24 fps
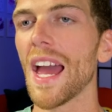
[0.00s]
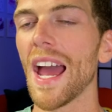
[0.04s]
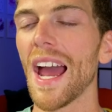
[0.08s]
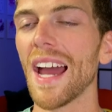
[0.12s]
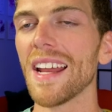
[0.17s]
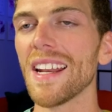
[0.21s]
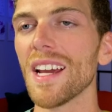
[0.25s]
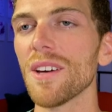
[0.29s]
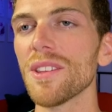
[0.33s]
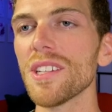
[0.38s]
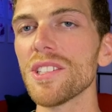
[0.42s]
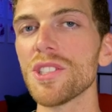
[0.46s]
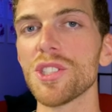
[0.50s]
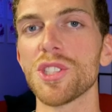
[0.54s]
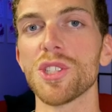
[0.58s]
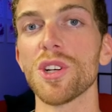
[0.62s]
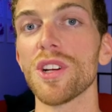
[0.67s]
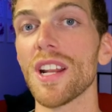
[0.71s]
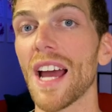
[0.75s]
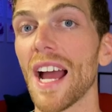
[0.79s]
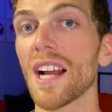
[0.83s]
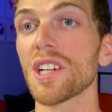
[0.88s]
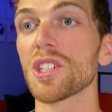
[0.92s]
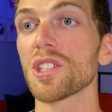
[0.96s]
And now this
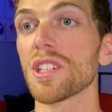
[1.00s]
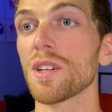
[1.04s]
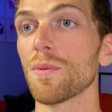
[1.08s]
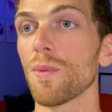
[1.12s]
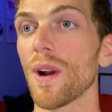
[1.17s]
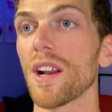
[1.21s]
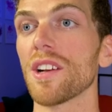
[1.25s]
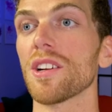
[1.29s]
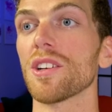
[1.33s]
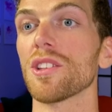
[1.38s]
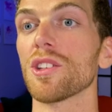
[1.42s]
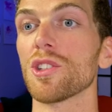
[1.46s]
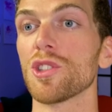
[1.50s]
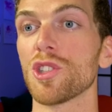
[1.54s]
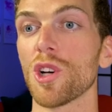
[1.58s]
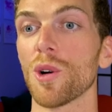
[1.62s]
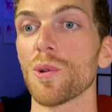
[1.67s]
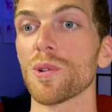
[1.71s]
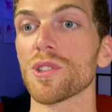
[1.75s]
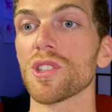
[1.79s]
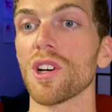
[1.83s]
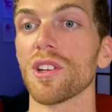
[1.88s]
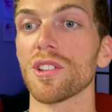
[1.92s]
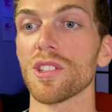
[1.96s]
should actually render the
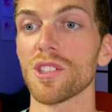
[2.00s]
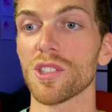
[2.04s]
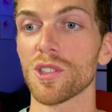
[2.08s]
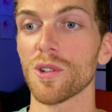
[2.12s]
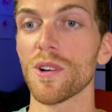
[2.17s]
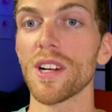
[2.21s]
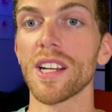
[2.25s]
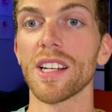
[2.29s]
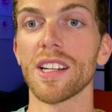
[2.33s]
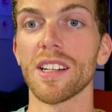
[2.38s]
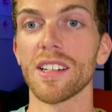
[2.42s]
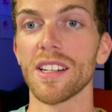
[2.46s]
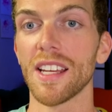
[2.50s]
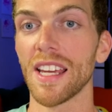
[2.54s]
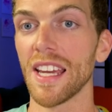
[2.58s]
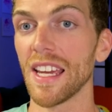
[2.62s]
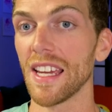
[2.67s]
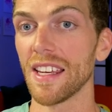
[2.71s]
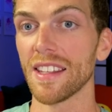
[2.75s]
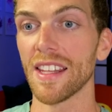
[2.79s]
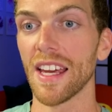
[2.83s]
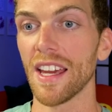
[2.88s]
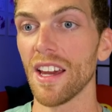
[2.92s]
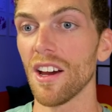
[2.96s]
jokes on the screen, and
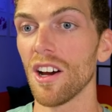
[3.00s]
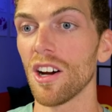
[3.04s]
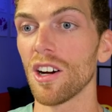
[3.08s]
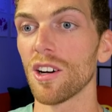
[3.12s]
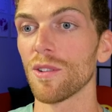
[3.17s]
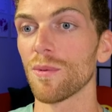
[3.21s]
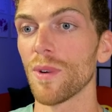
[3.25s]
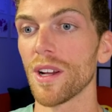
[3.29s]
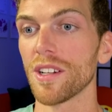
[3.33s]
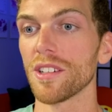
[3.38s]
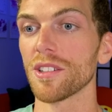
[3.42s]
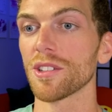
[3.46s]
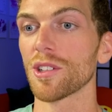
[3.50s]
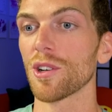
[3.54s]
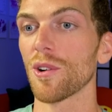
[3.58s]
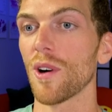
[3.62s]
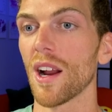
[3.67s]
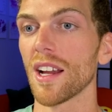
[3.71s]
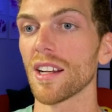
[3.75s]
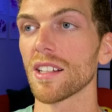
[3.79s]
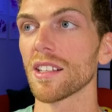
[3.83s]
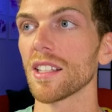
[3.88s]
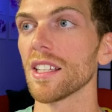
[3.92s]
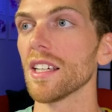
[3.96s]
here they are, rendered
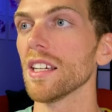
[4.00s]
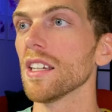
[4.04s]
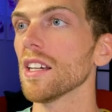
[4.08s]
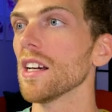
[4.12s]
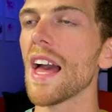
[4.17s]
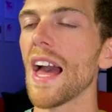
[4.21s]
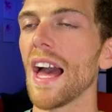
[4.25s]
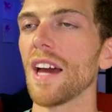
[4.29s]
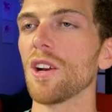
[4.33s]
correctly.